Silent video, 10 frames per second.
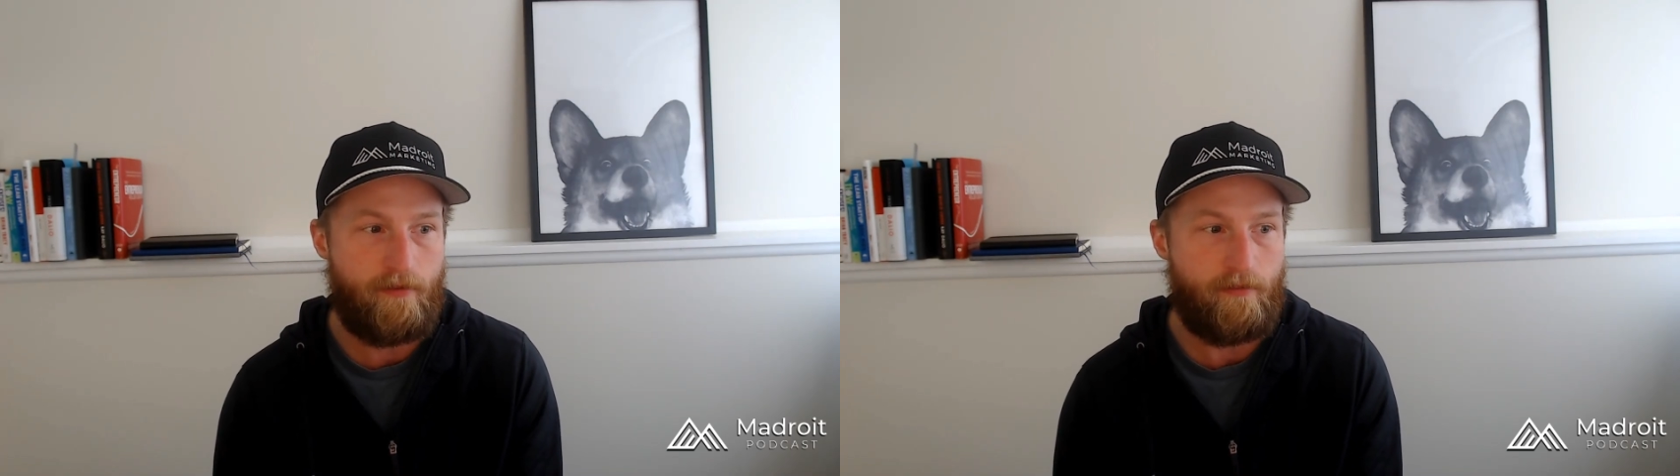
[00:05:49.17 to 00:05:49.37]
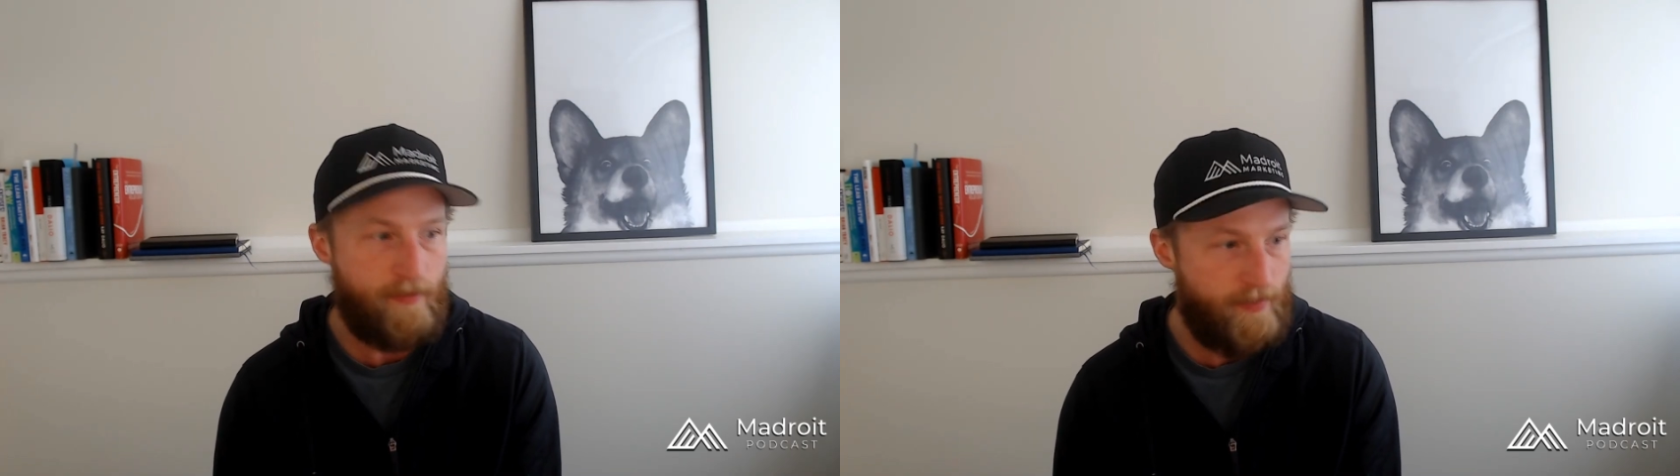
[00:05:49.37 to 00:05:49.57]

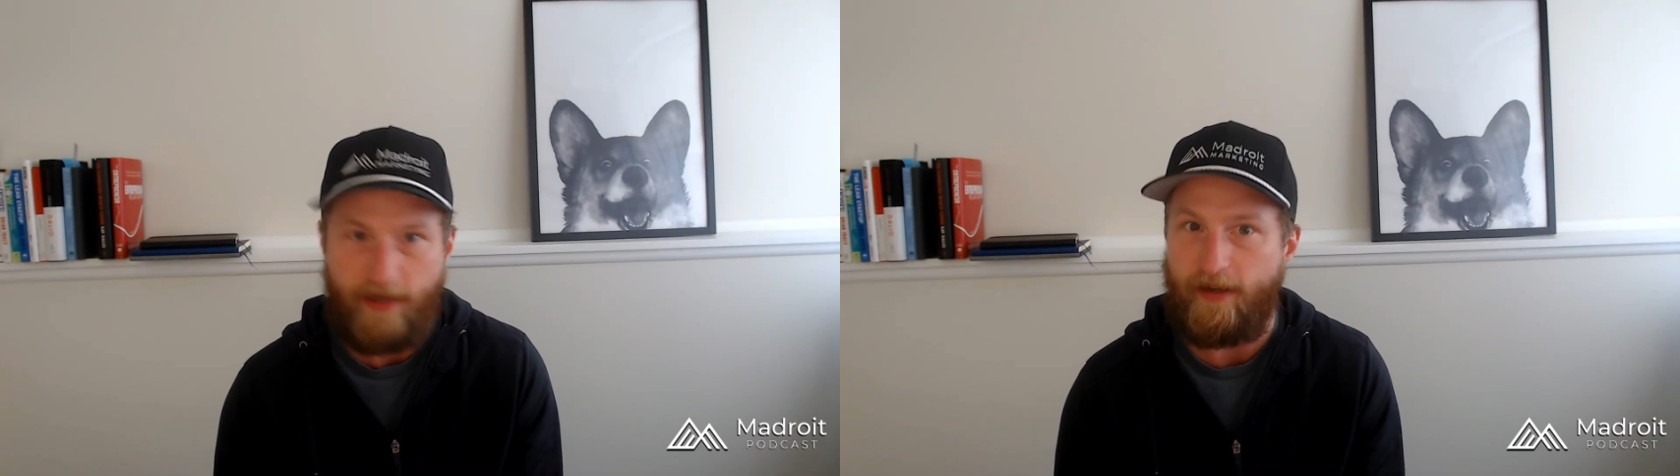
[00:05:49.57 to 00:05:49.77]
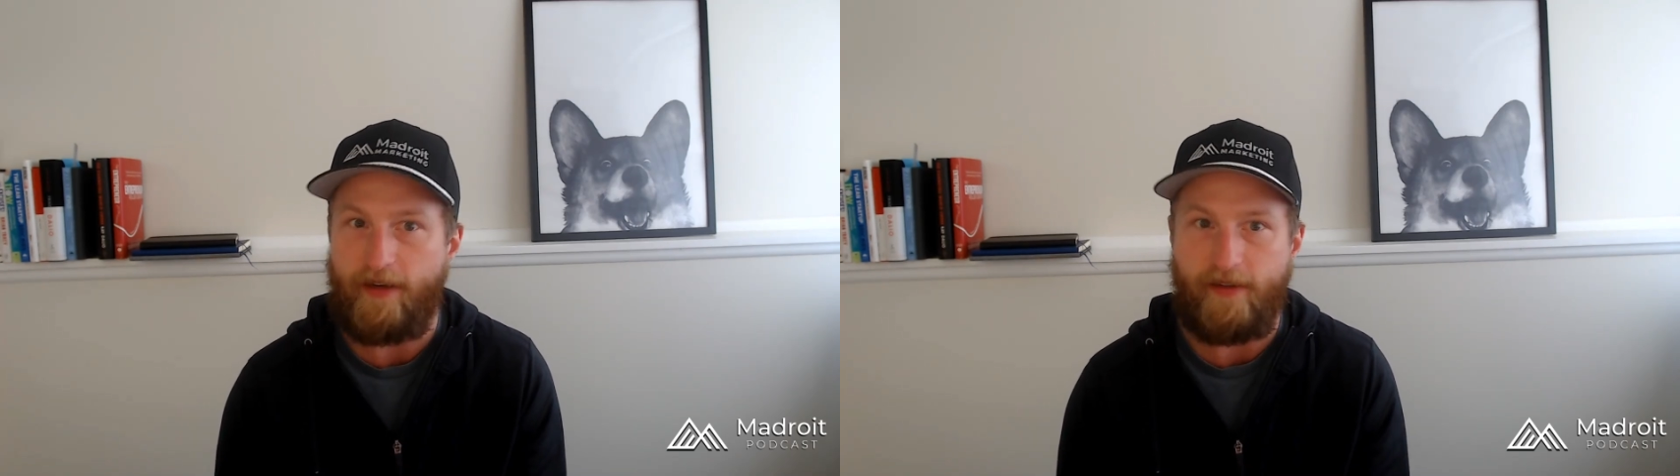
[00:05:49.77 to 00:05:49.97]

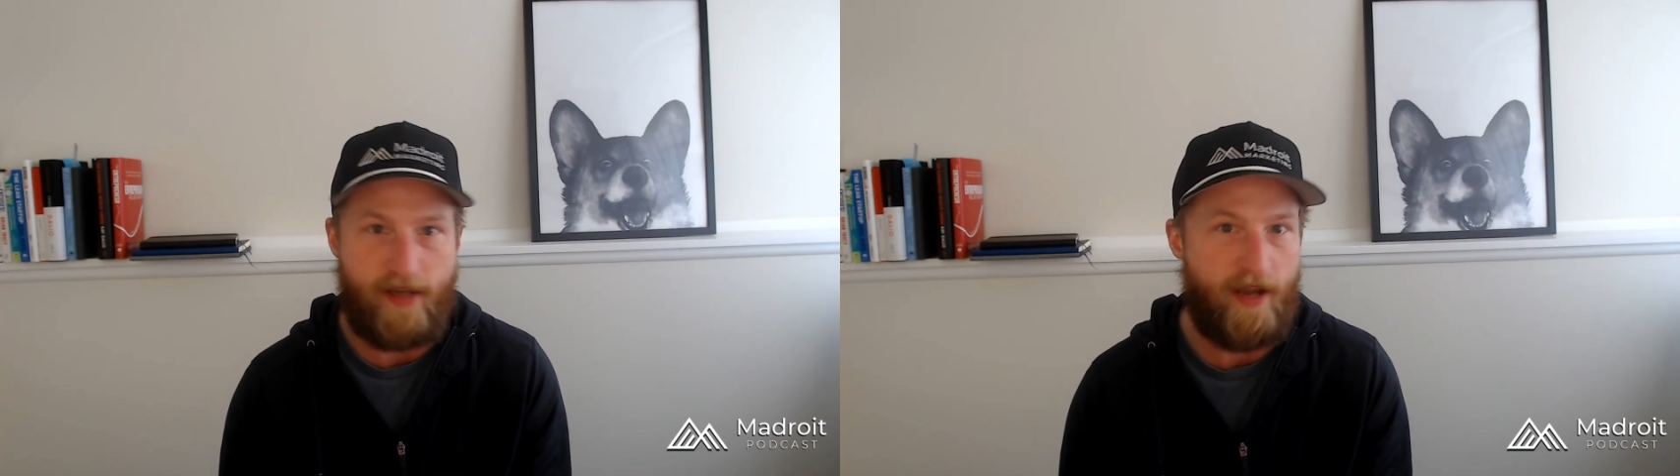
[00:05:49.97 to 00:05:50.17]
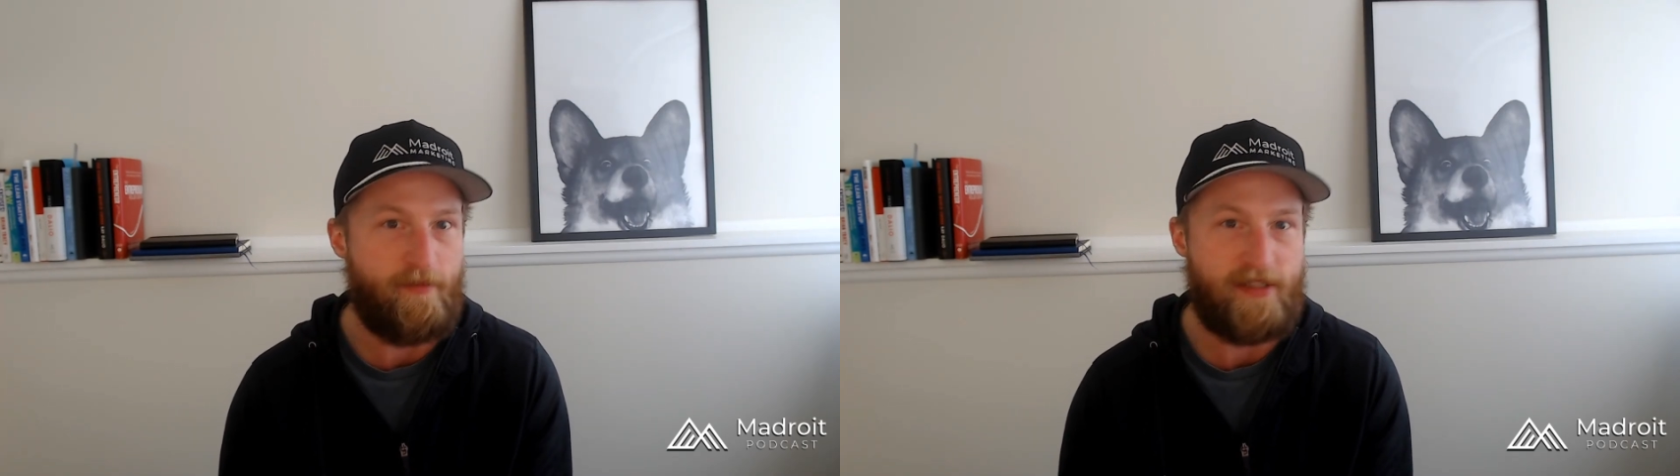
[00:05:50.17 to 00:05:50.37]
repeated
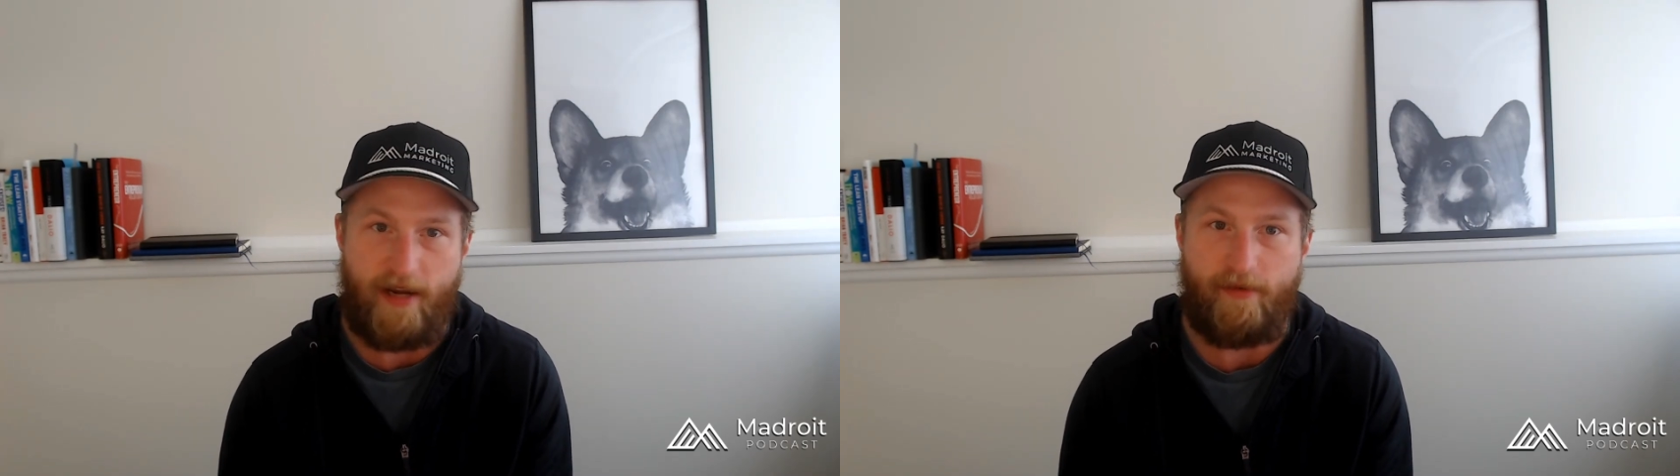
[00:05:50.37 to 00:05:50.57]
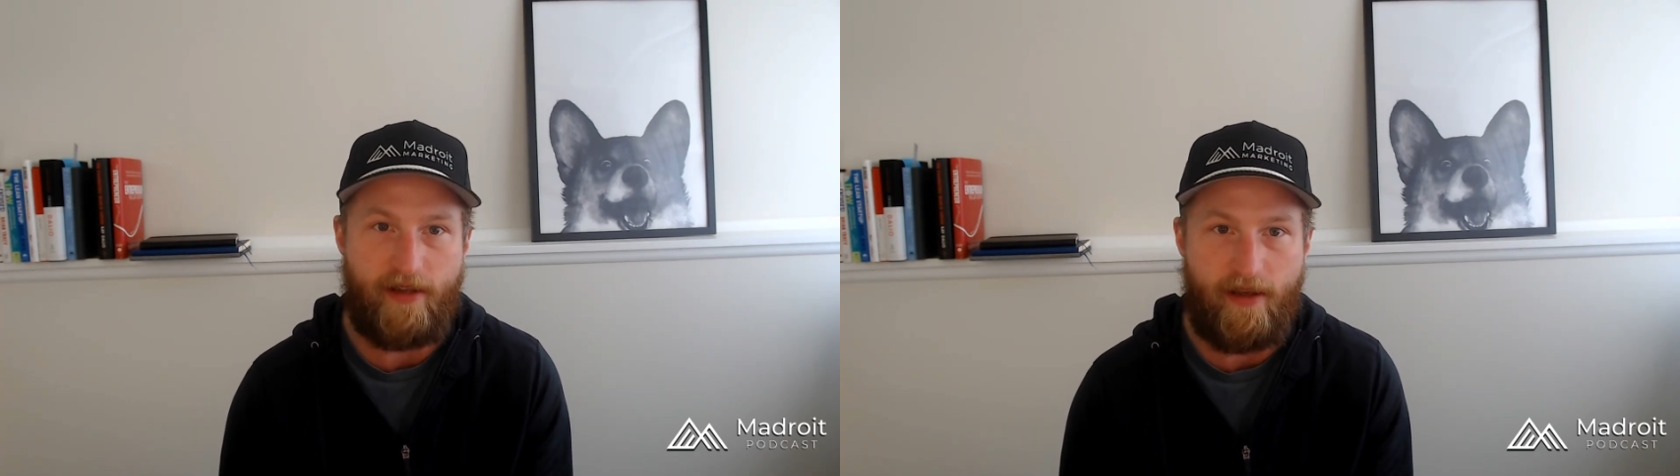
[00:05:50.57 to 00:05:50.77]
time and
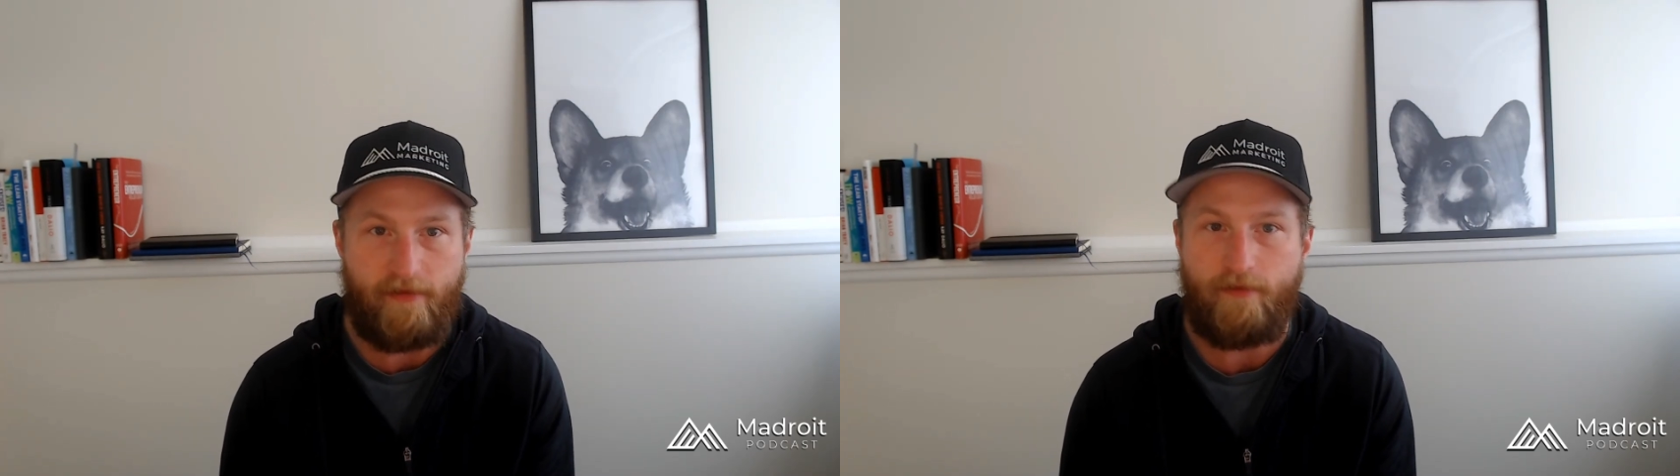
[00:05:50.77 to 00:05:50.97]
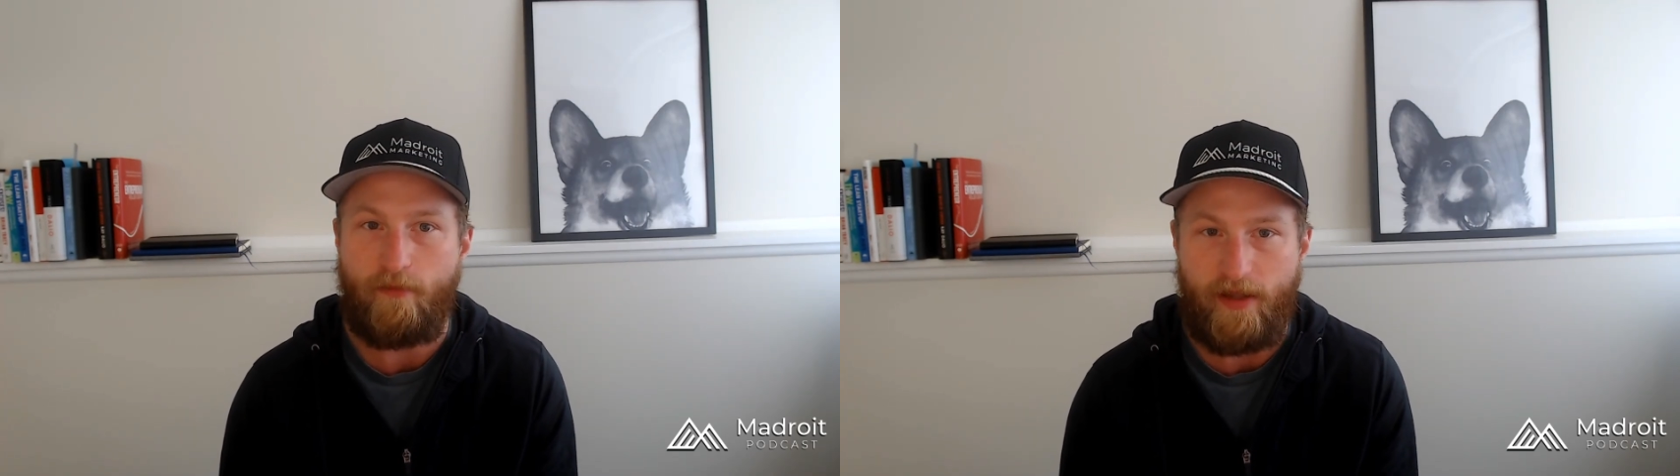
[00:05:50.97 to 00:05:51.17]
time
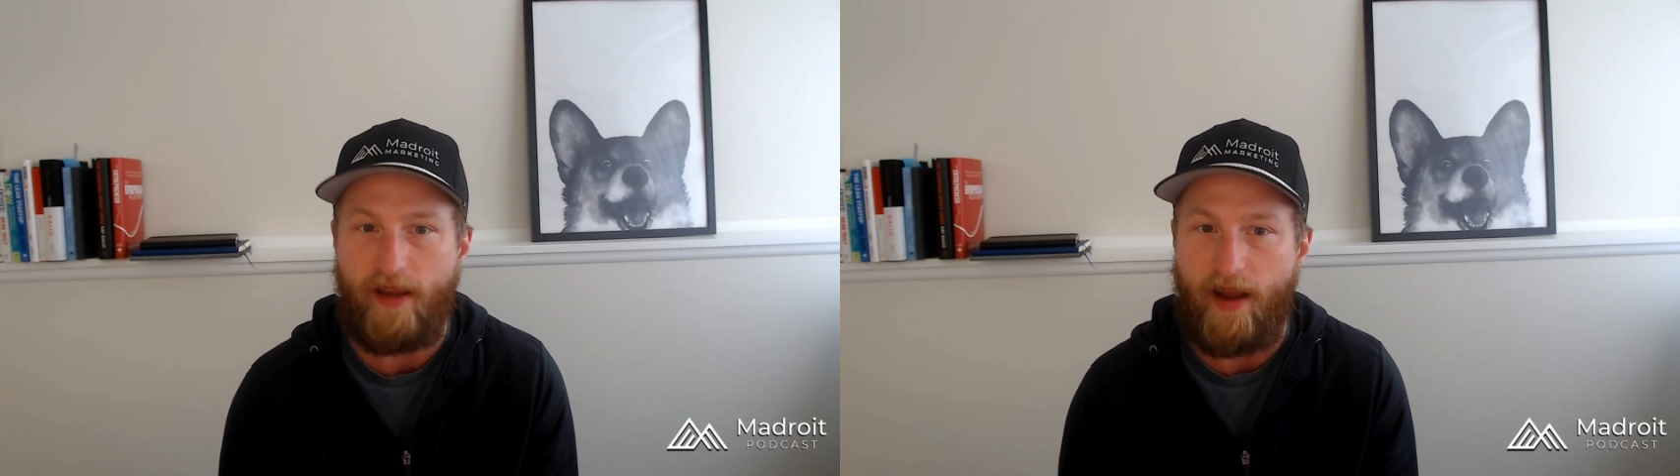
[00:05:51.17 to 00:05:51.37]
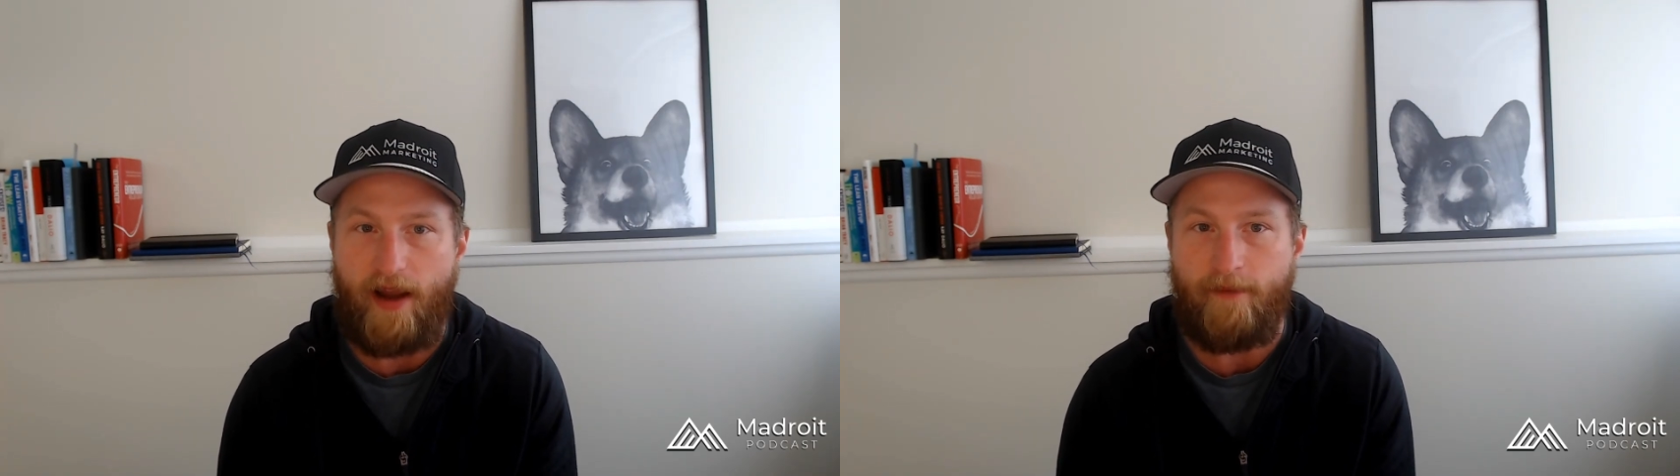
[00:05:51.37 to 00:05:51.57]
again with
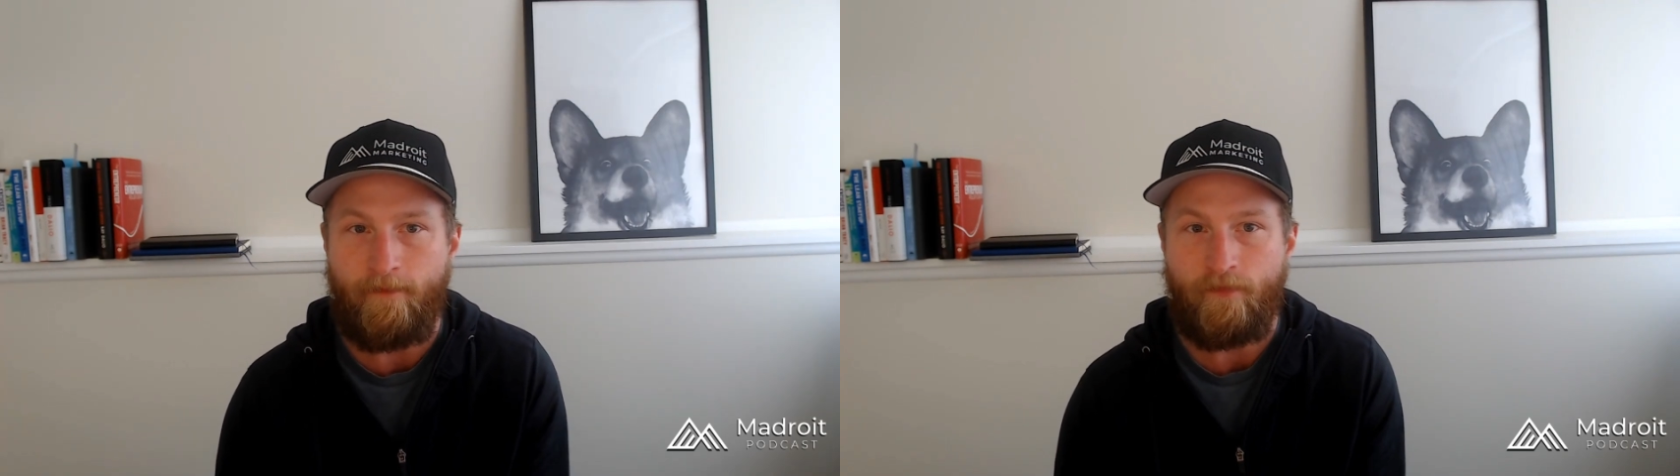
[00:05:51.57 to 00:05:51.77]
AI.